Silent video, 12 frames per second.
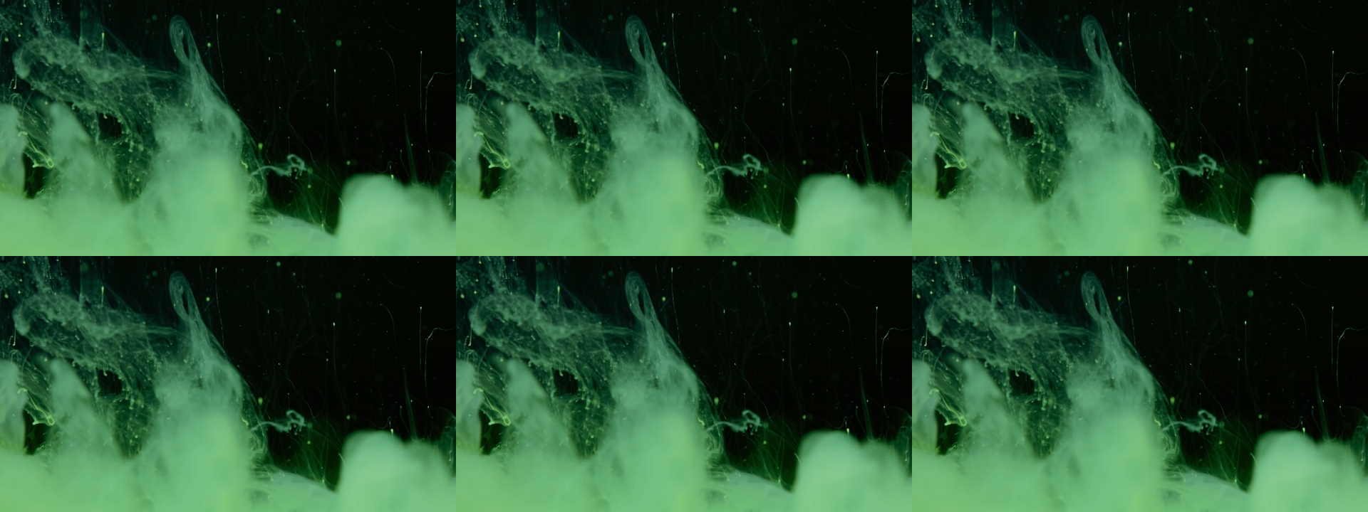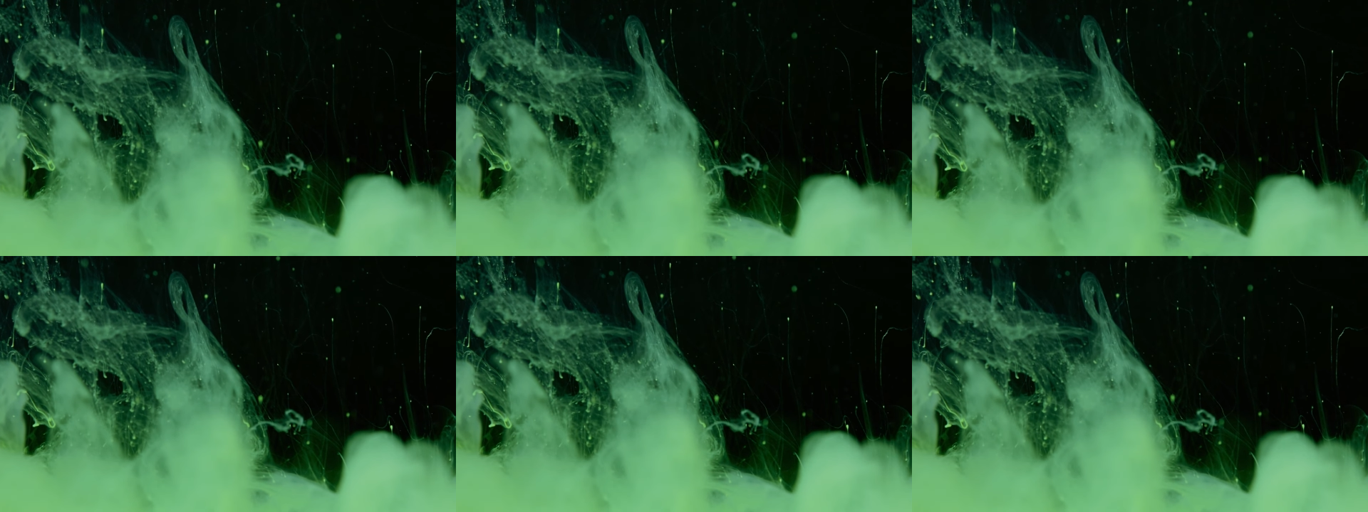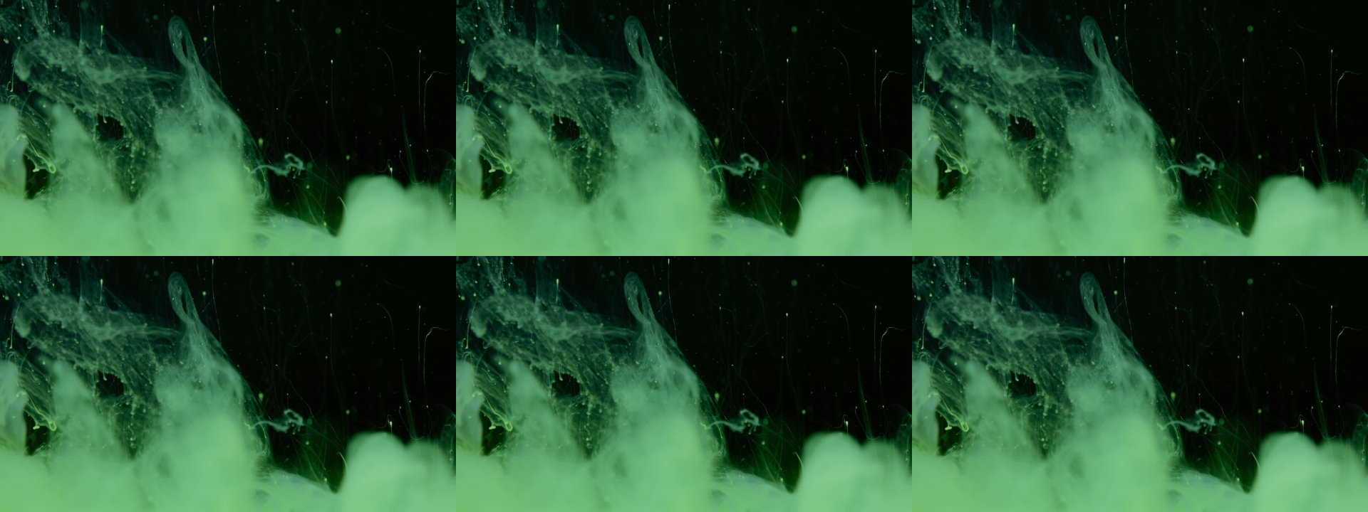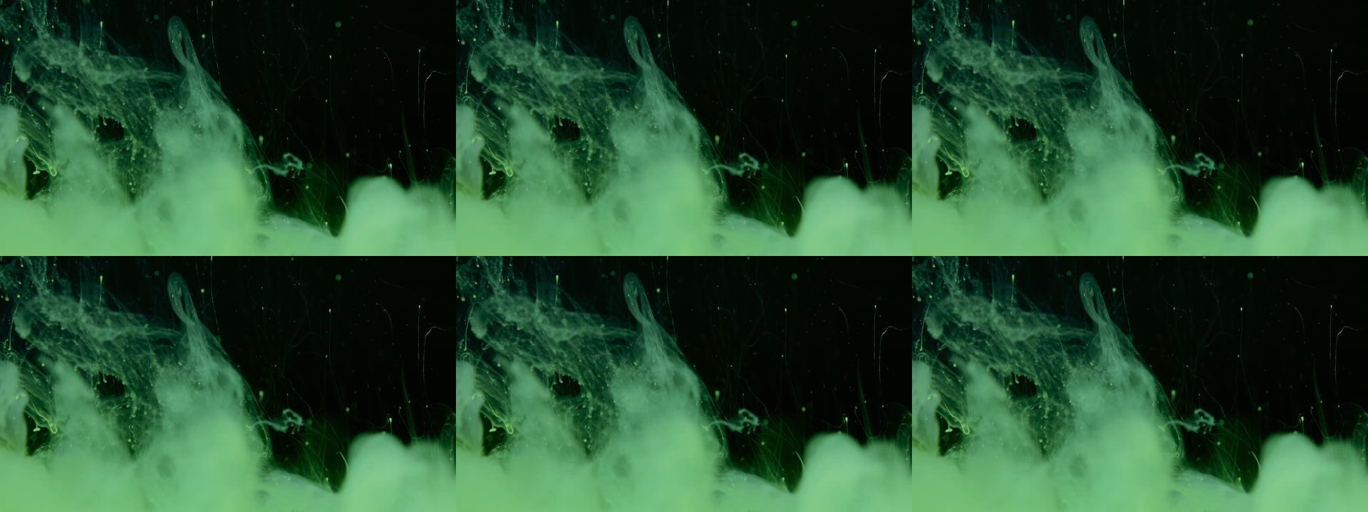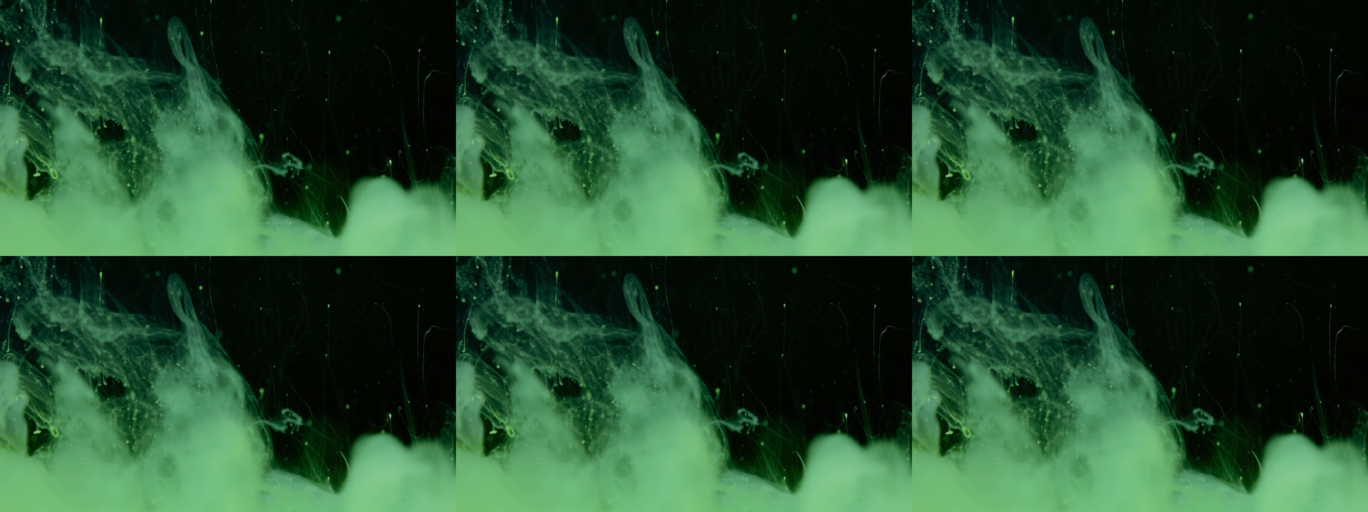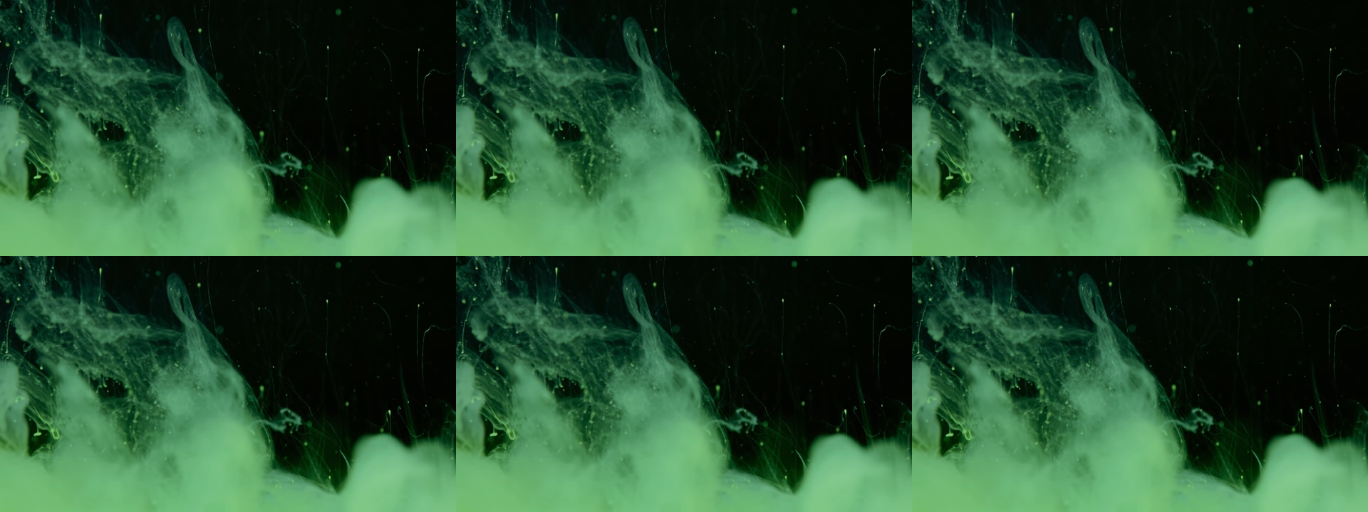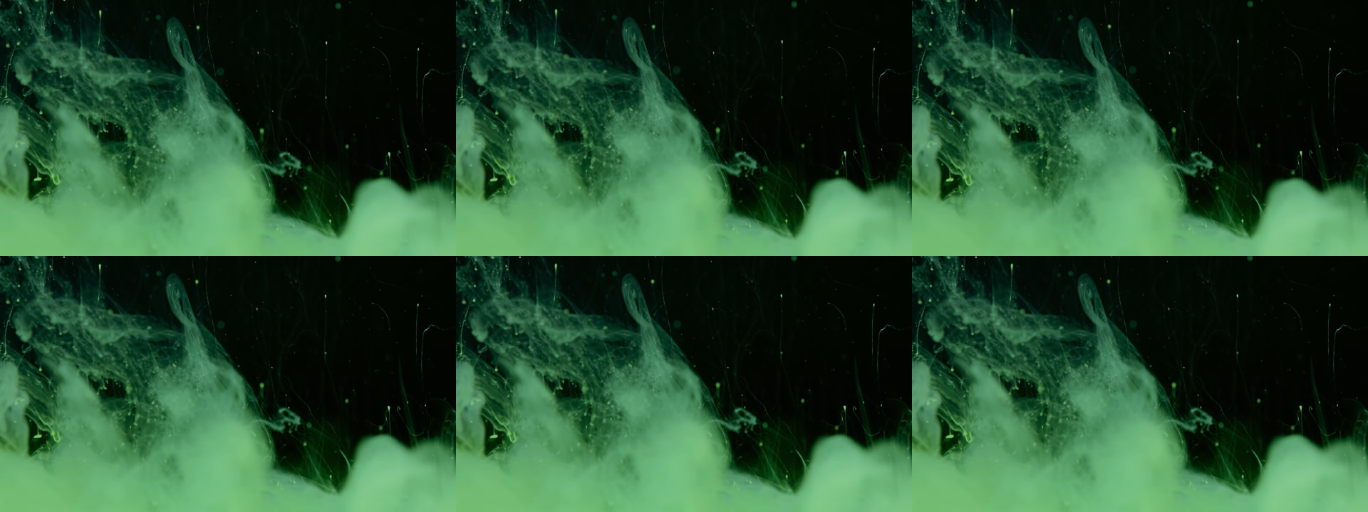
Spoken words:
Nobody's mouth can be seen.